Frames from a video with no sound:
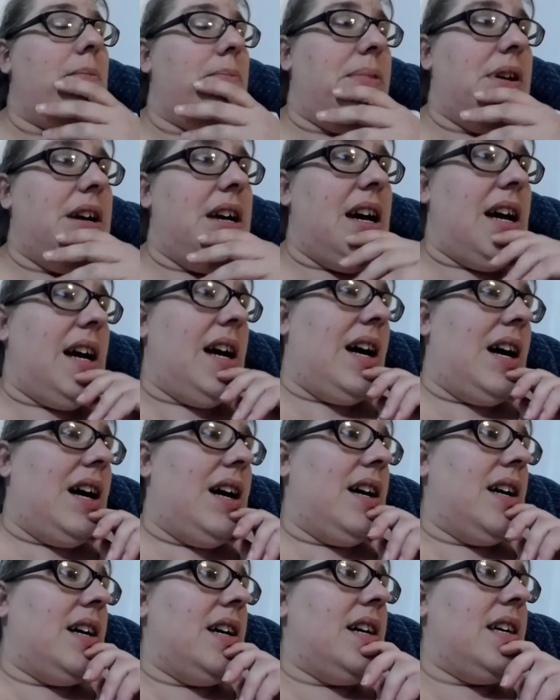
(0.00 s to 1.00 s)
but
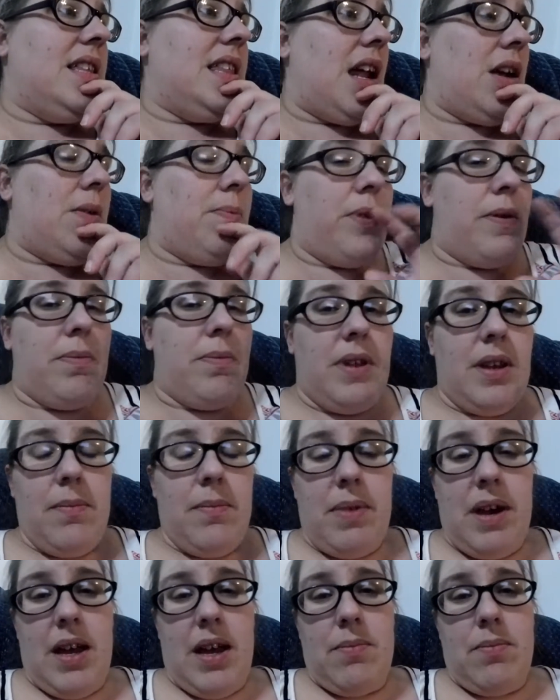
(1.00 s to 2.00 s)
that'll put me to
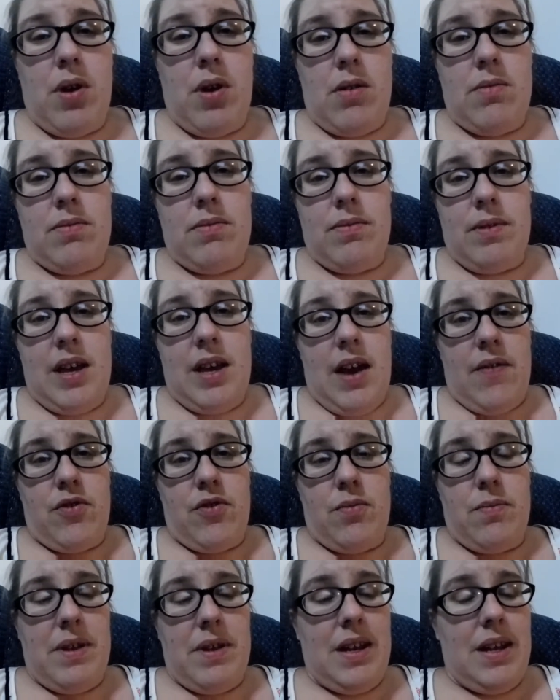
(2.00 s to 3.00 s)
bed probably
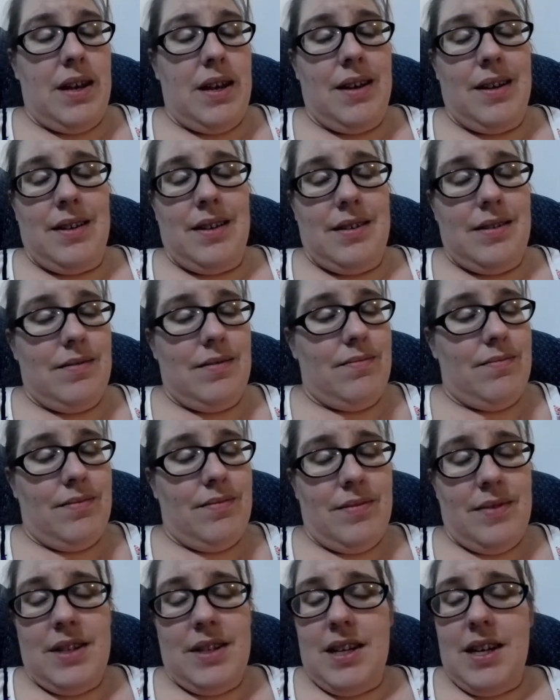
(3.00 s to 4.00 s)
after midnight, and
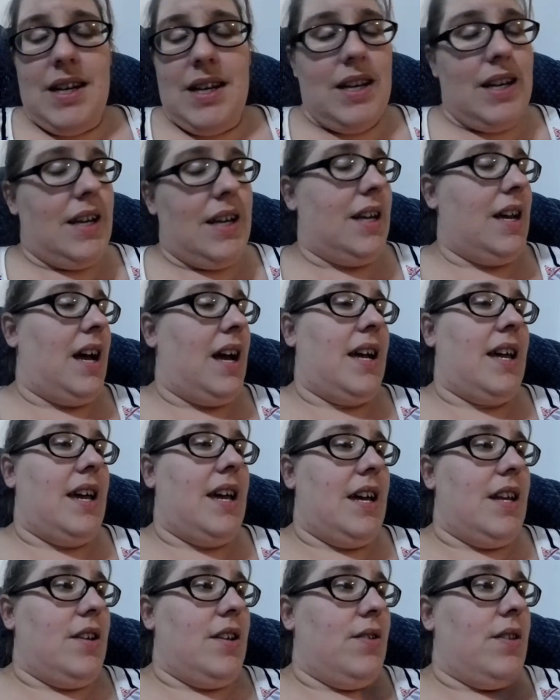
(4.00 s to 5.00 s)
I
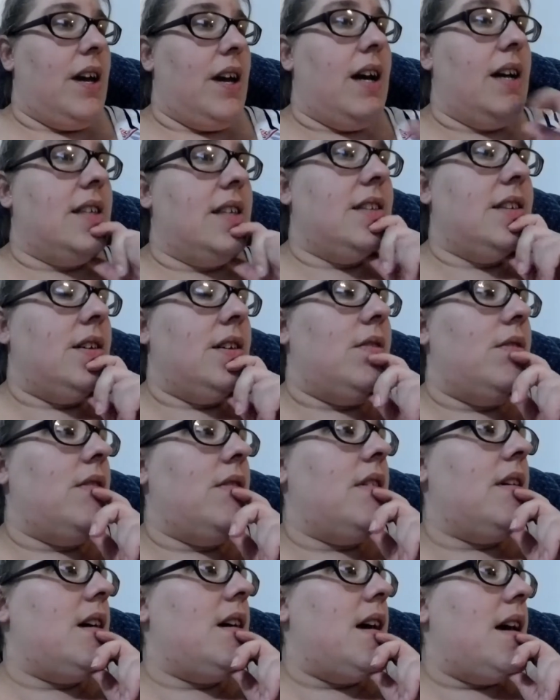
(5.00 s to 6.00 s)
can't do that,
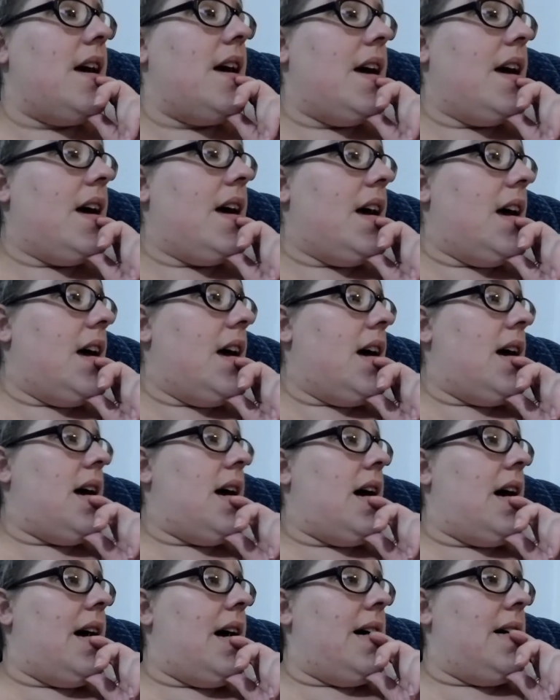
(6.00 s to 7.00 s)
so.
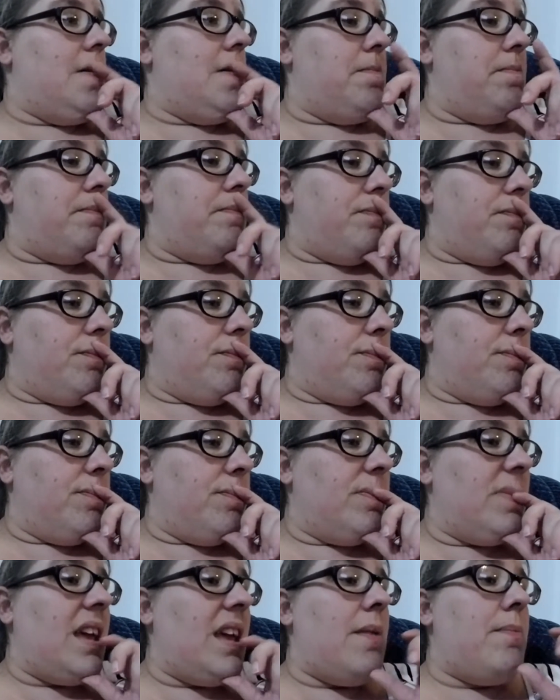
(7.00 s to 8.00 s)

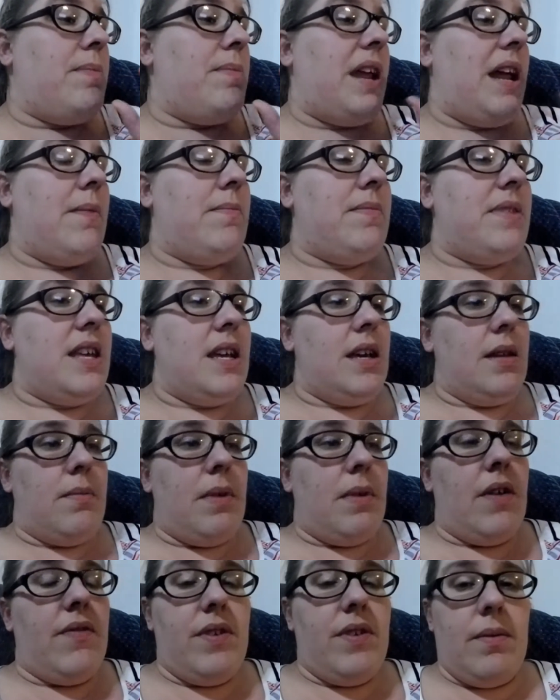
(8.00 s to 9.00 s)
But I'm thinking
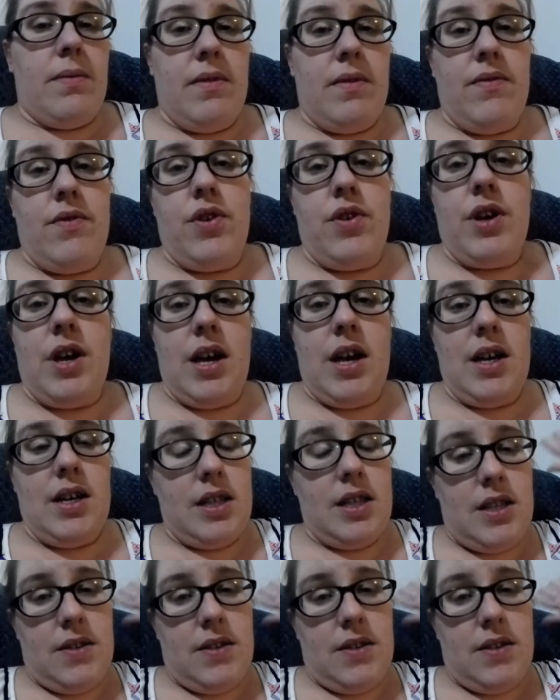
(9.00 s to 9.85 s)
about filming for you guys